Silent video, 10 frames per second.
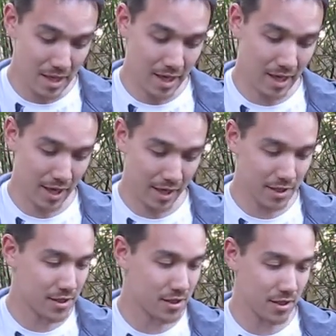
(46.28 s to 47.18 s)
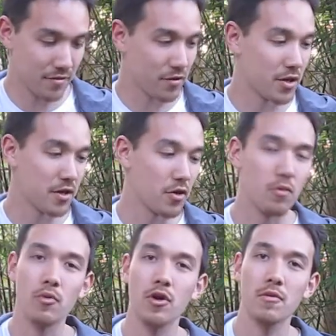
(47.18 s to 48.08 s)
and I guess if you want to know
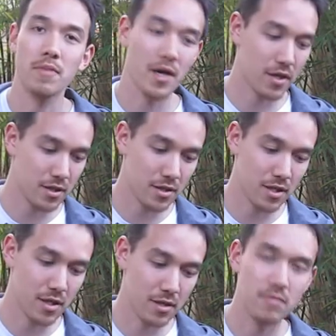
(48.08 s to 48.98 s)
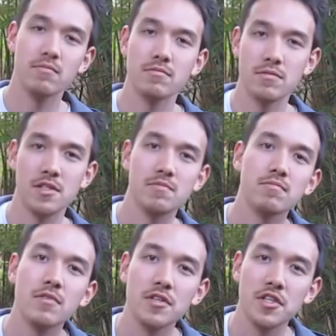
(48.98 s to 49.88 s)
more about it, uh, just
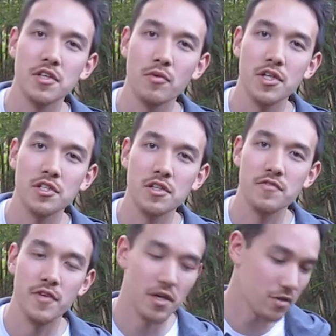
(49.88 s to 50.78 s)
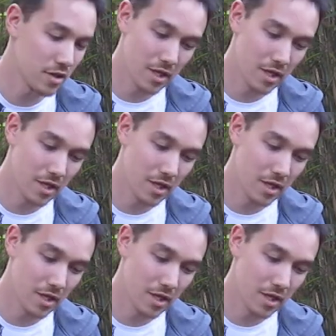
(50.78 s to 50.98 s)
continue watching this video.